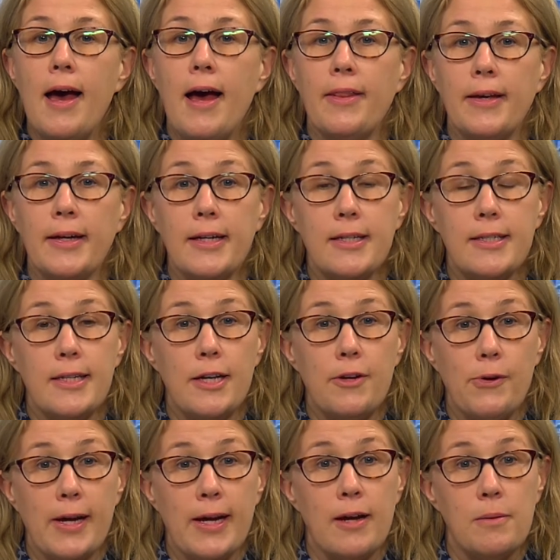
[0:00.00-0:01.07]
and then
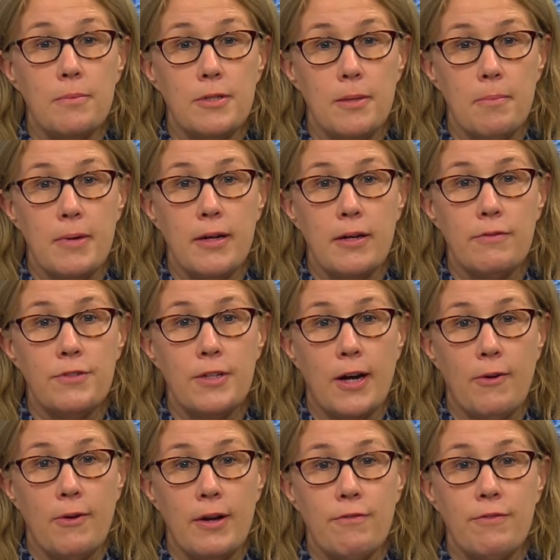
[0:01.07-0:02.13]
continuing up to the middle of
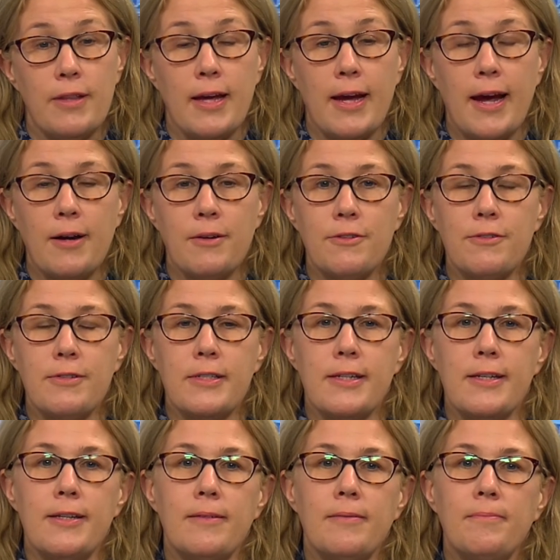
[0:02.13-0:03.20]
January for the accounts
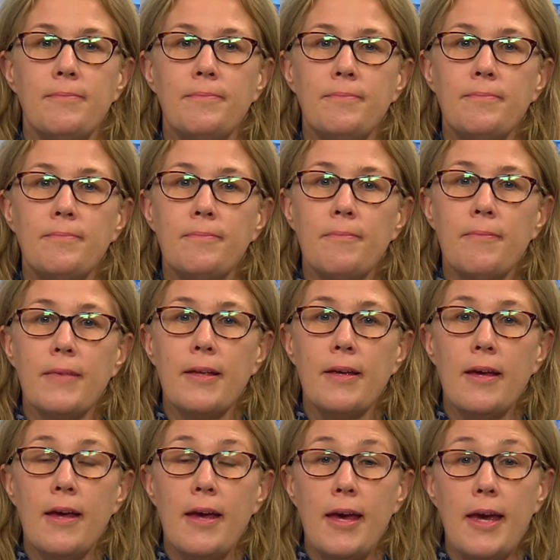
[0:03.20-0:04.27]
return.
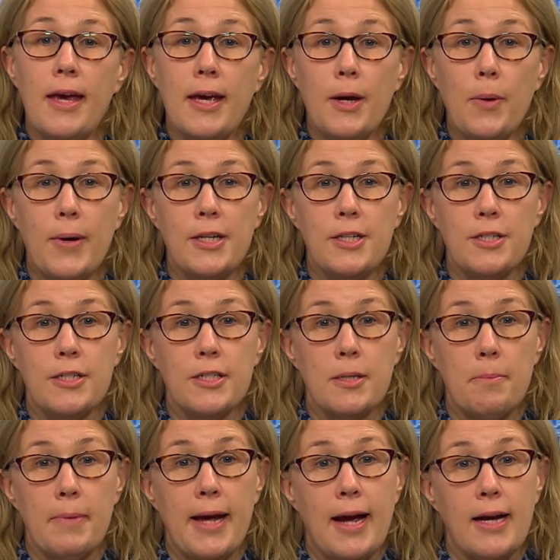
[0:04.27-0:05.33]
Here, questions can
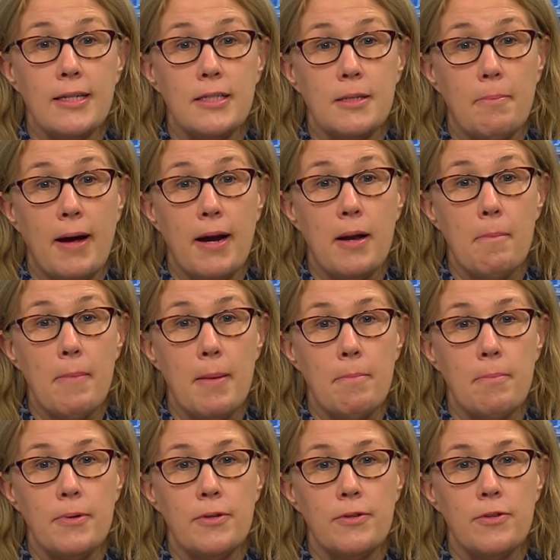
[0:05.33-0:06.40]
be asked to panel
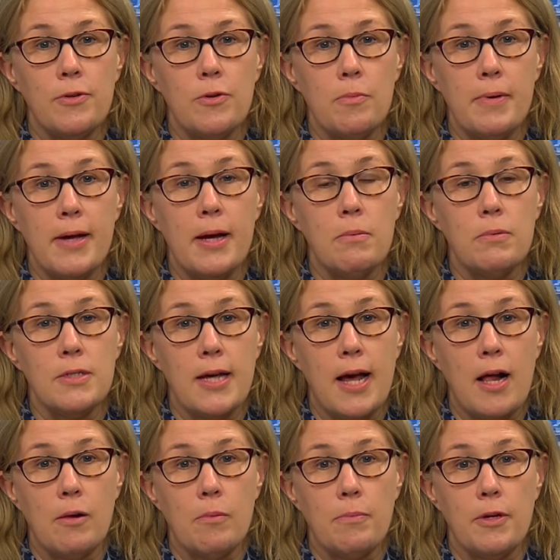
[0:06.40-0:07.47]
members who will be able to
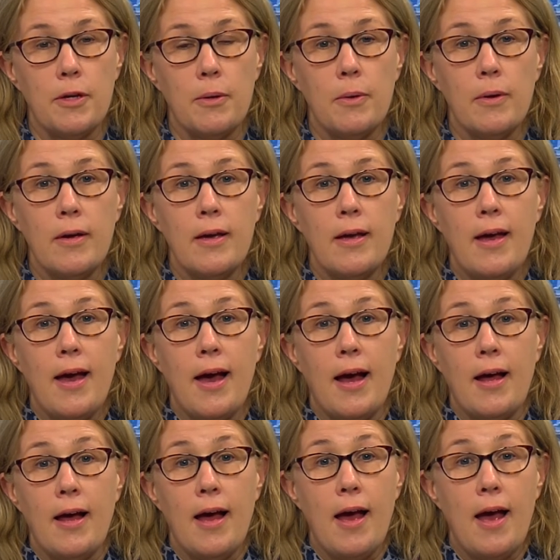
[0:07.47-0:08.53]
help you.
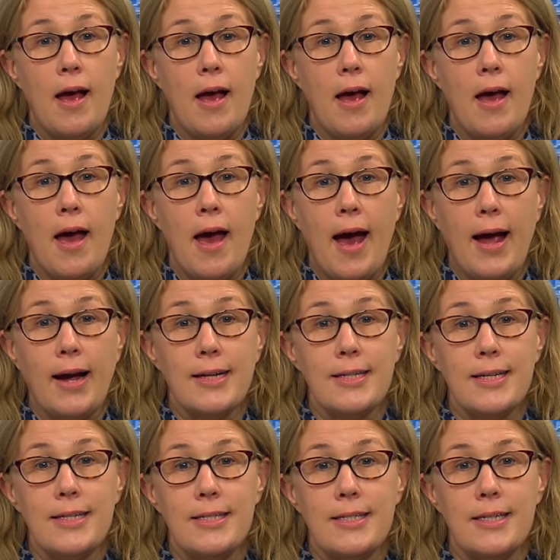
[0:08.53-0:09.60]

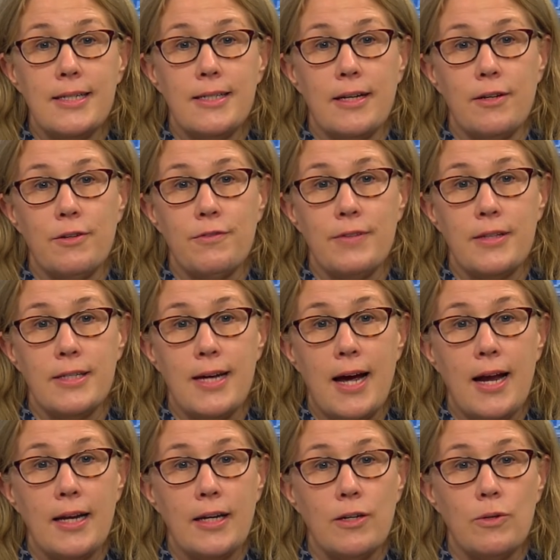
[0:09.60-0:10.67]
Access details for the
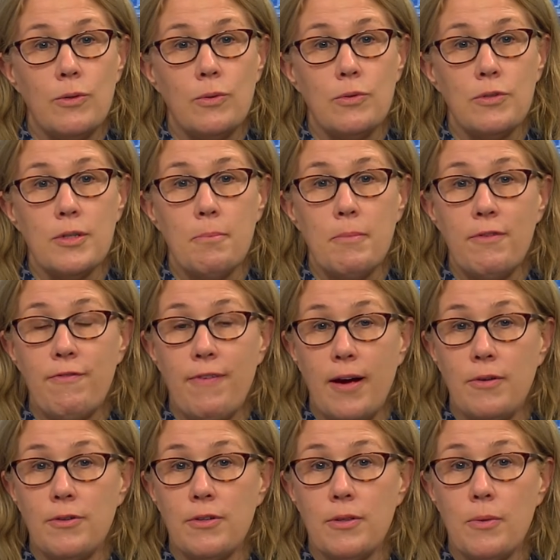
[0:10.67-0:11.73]
dial-in calls can be
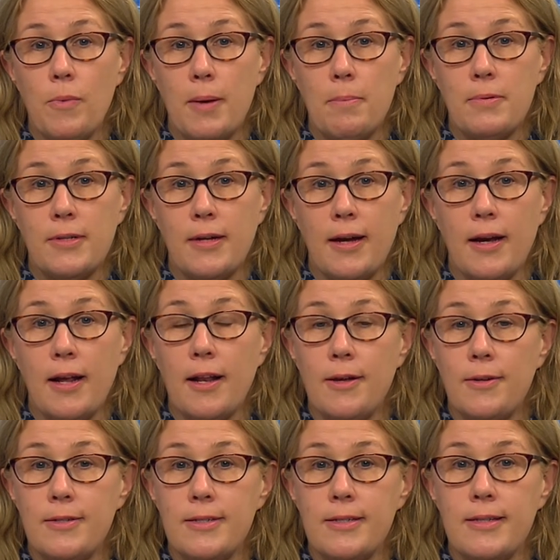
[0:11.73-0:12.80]
found on the website
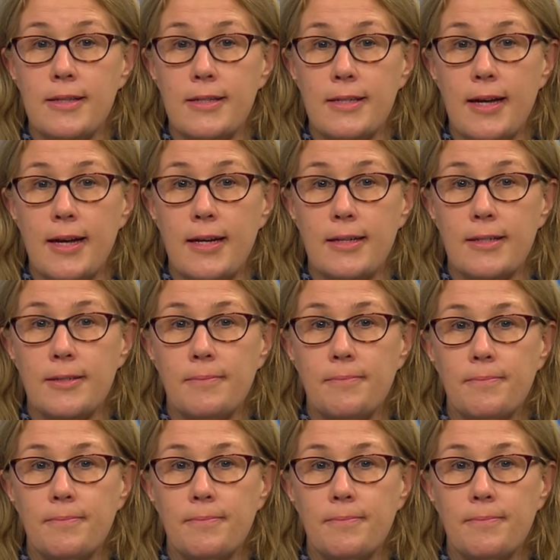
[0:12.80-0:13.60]
closer to the date,